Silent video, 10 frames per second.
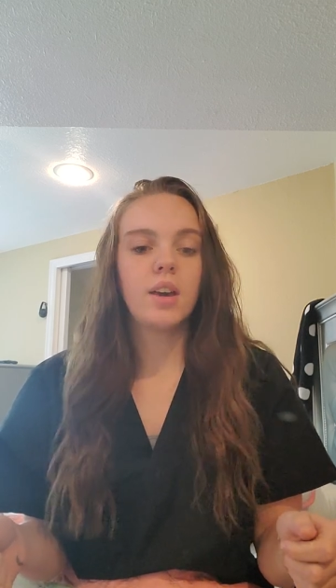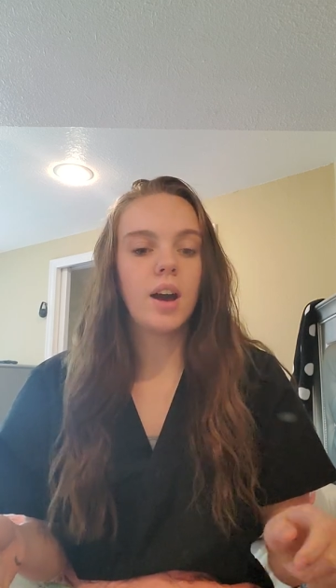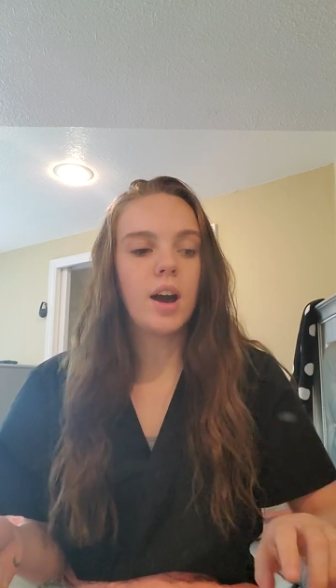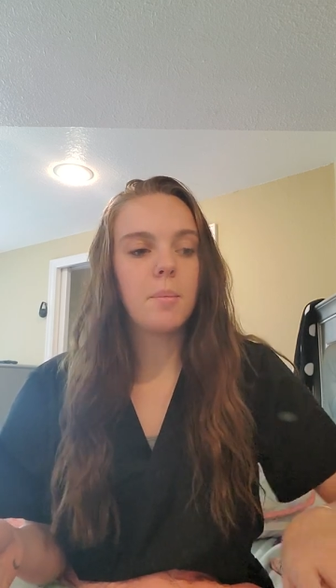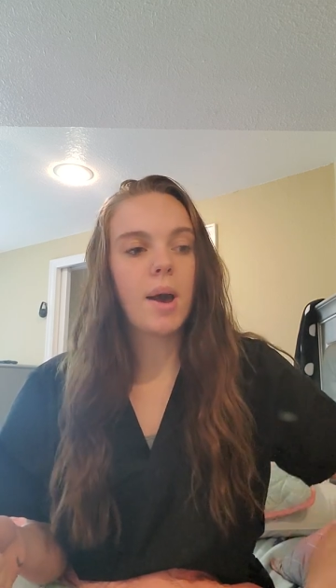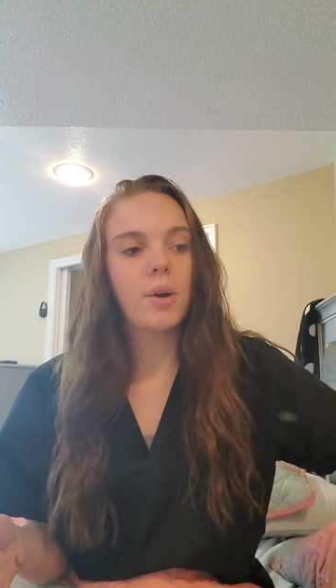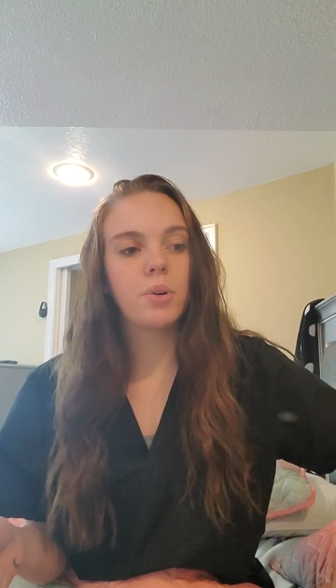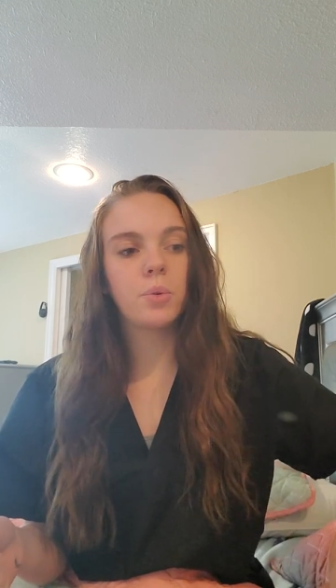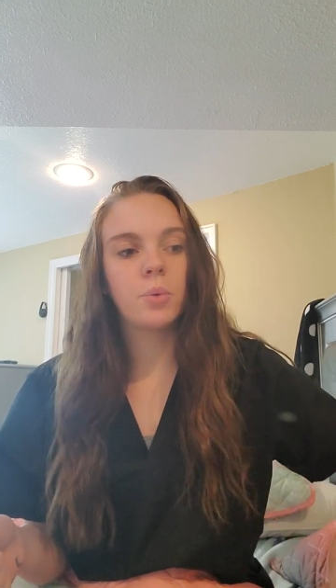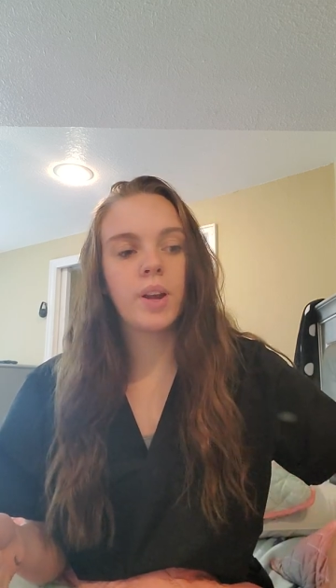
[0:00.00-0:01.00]
I
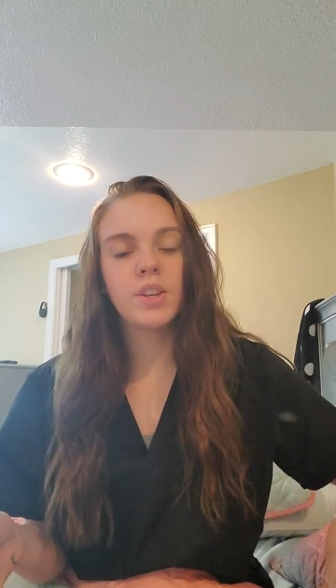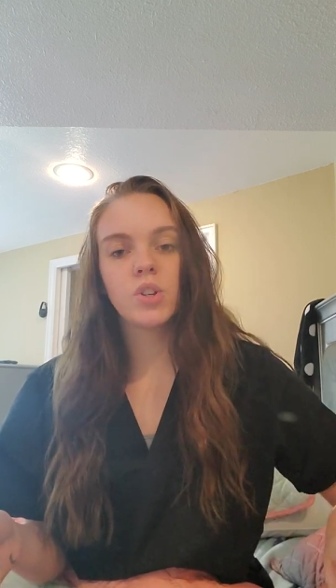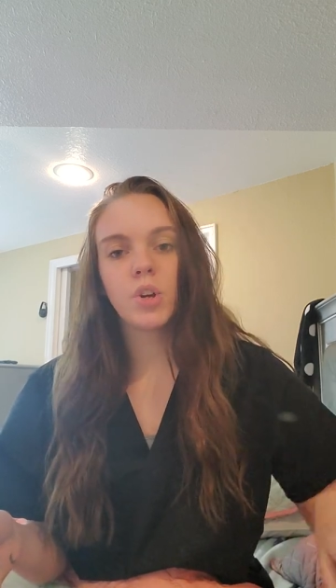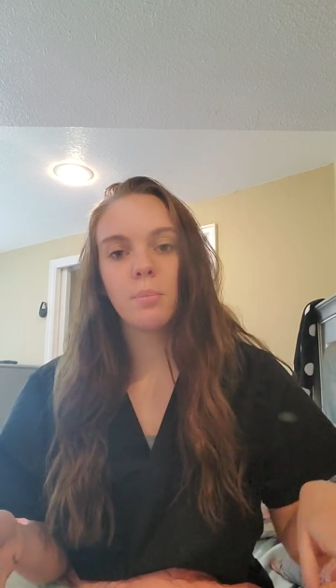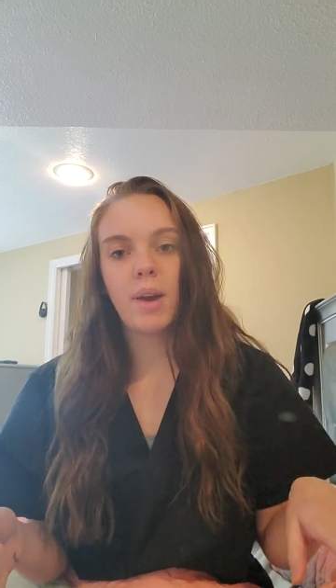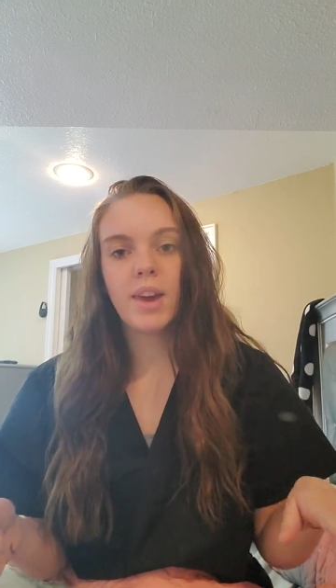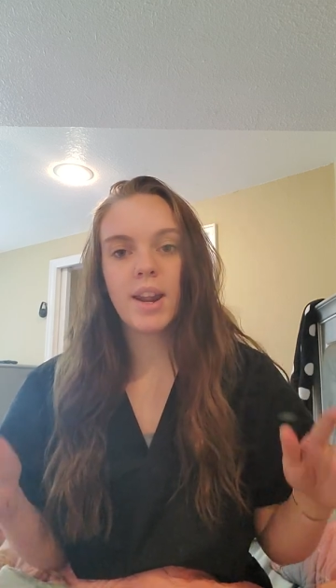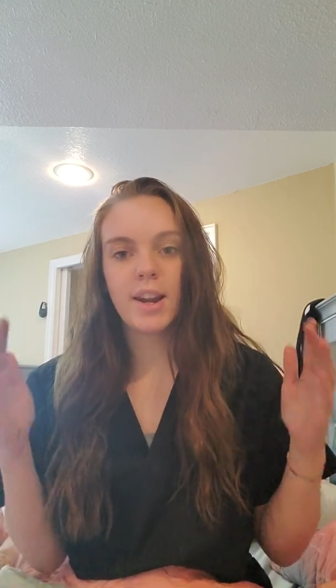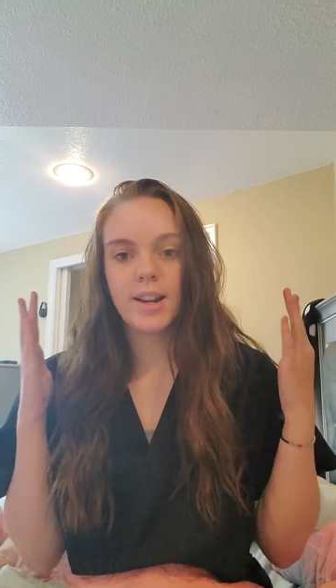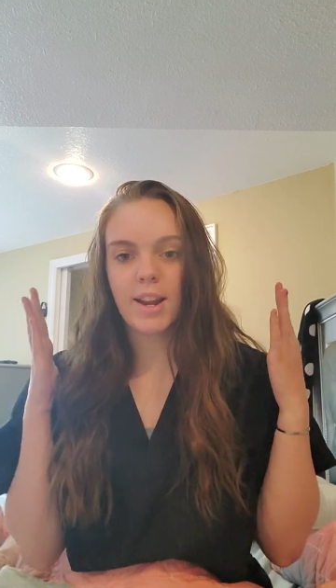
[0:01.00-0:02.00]
would raise her bed
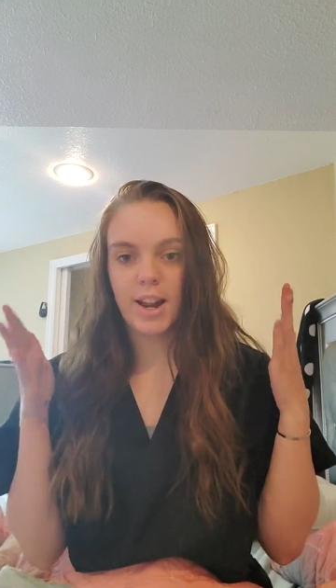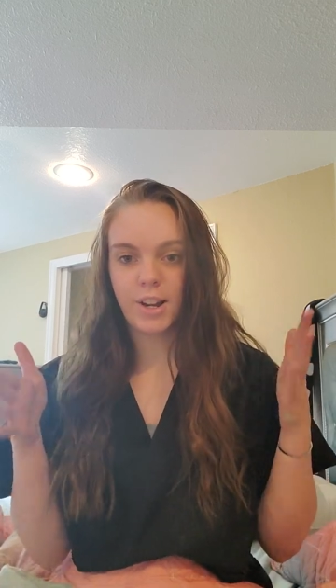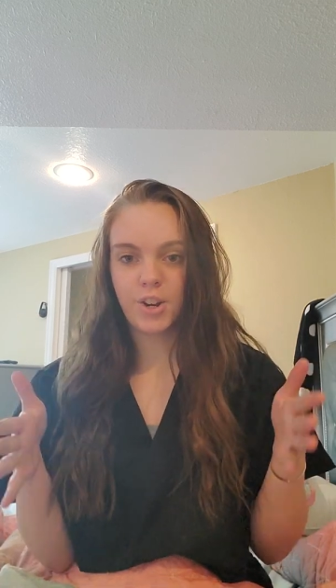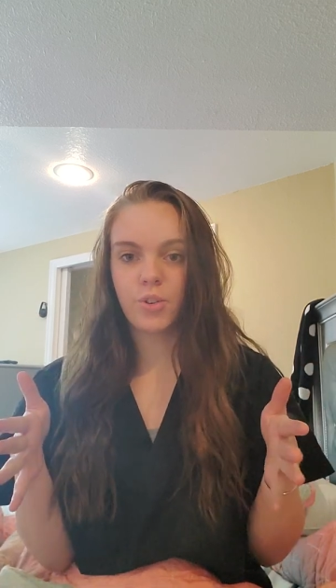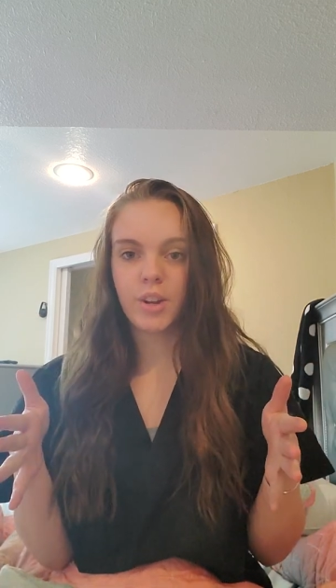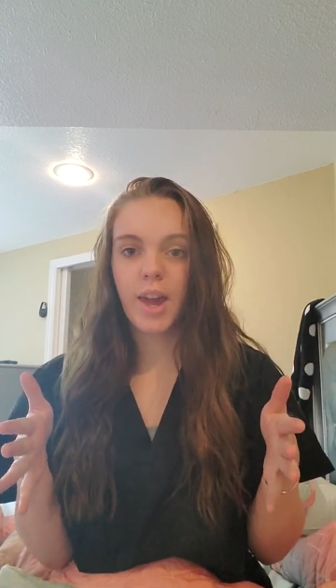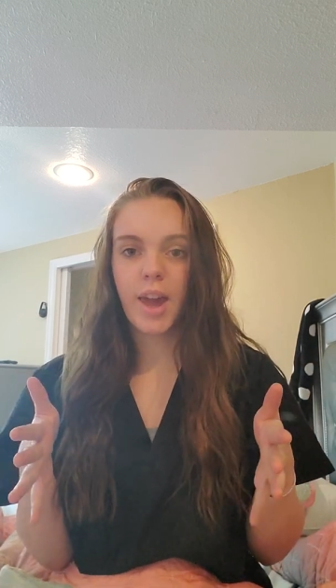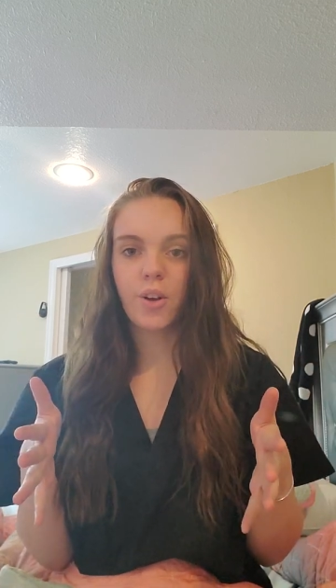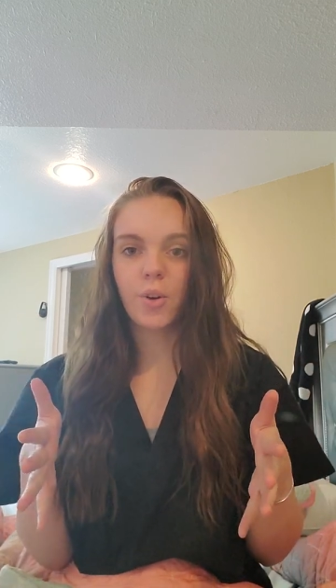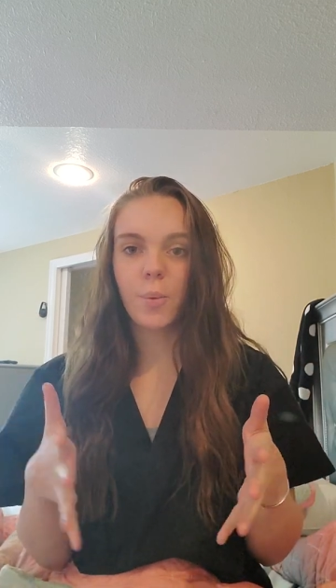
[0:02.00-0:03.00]
at a 90-degree
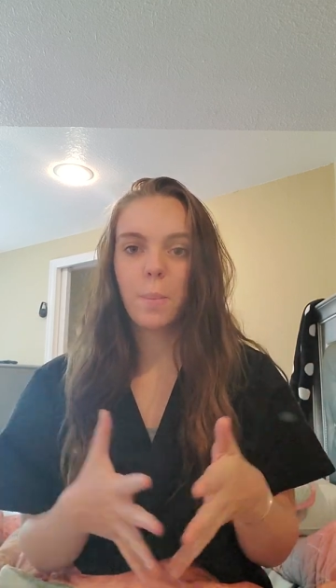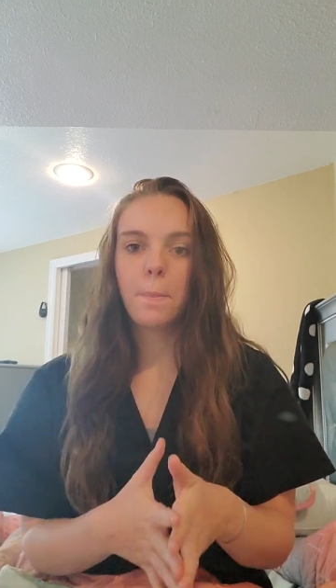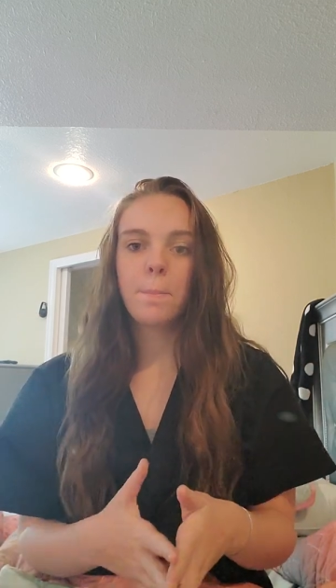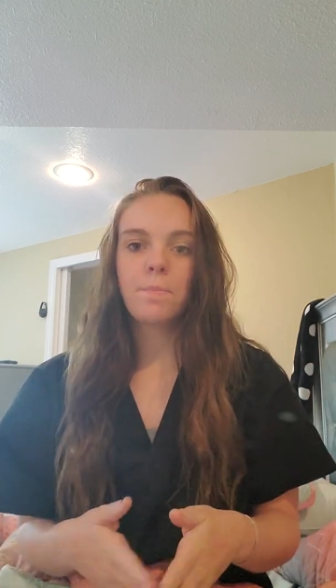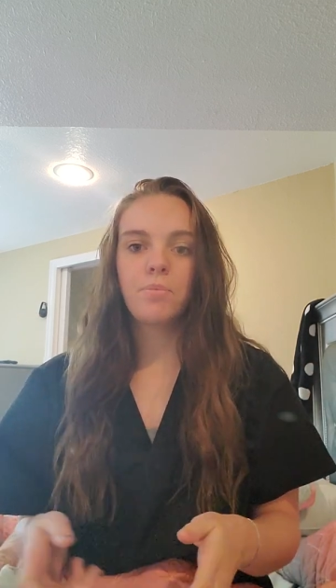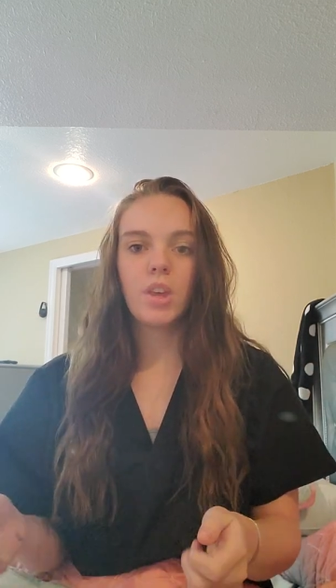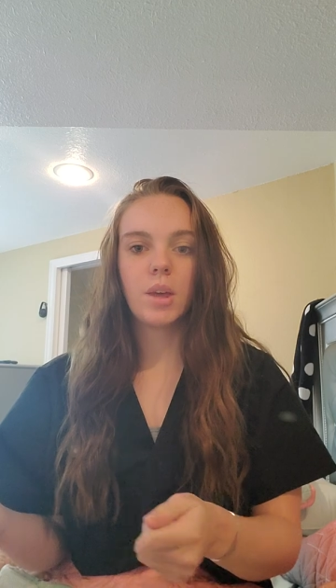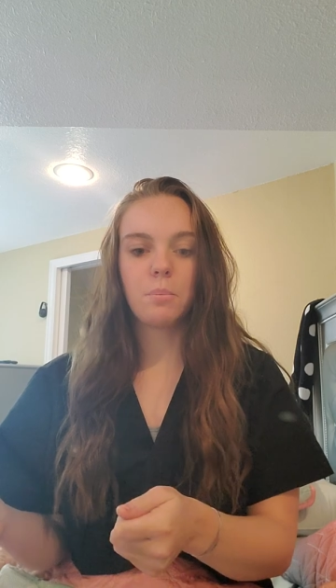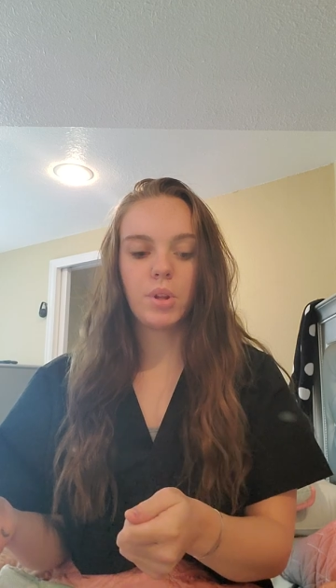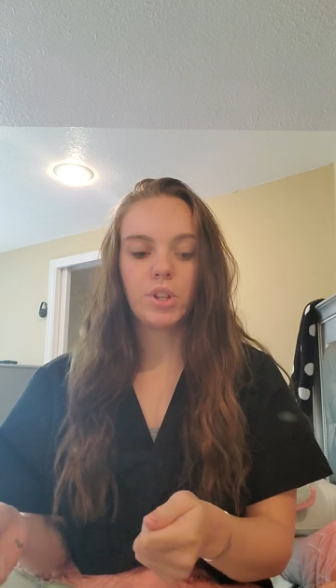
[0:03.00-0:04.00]
angle
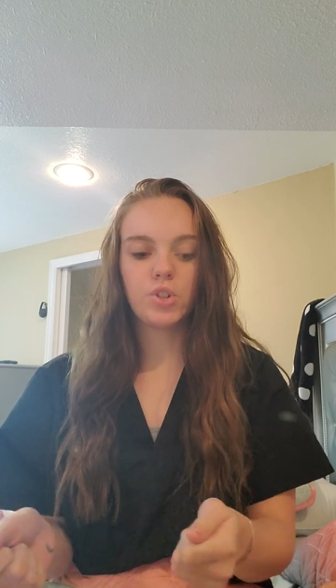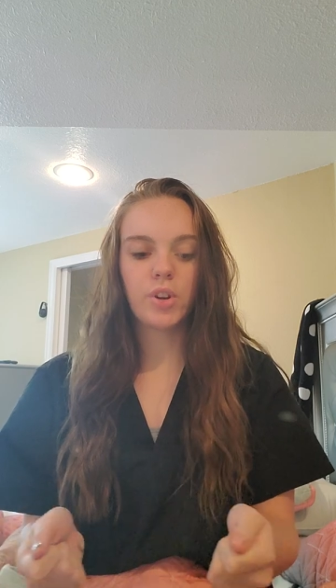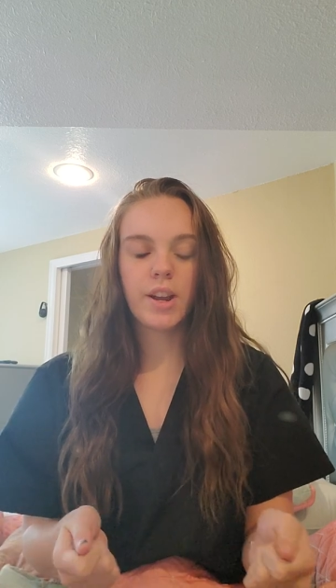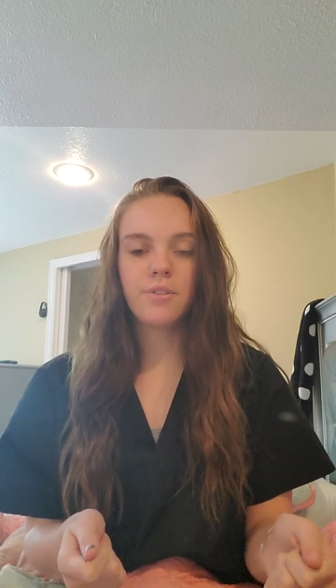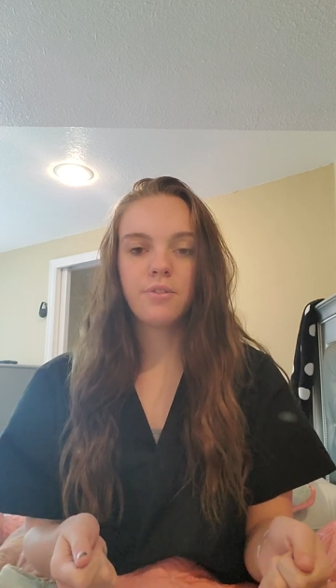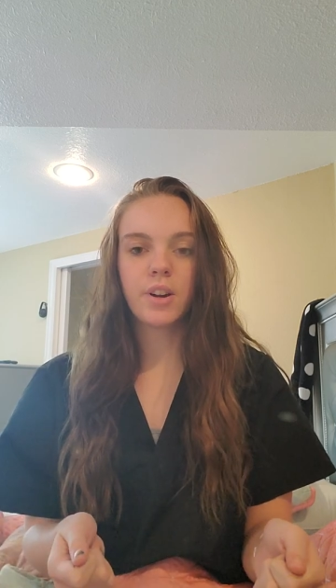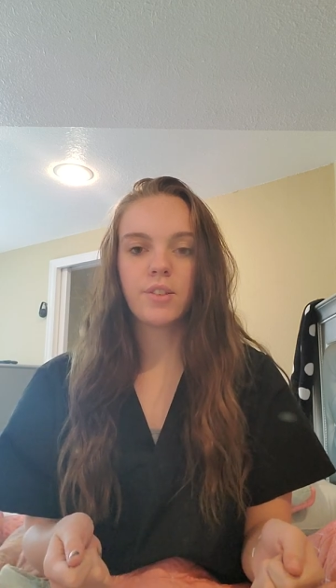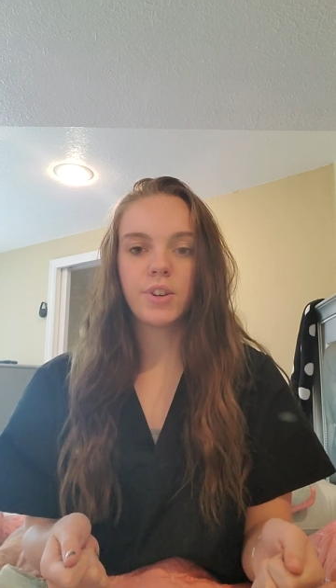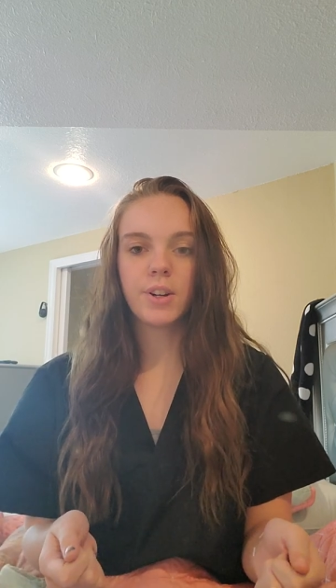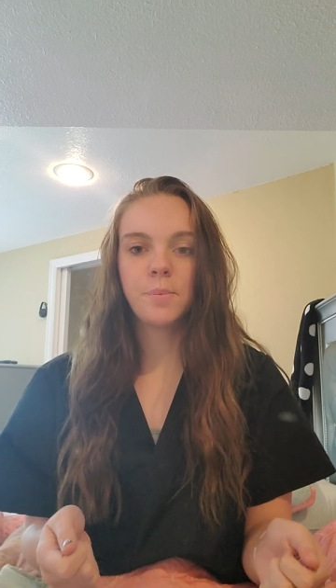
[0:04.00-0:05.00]
and put the tray in front
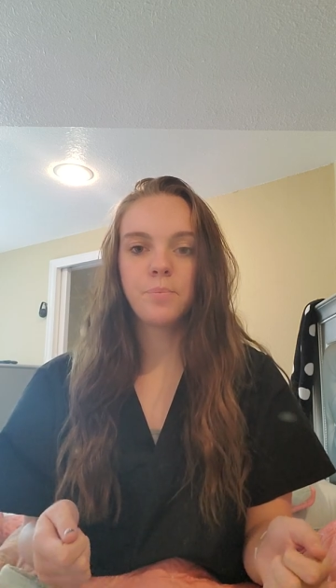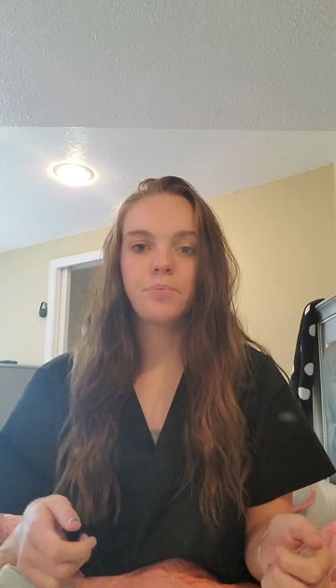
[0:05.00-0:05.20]
of her.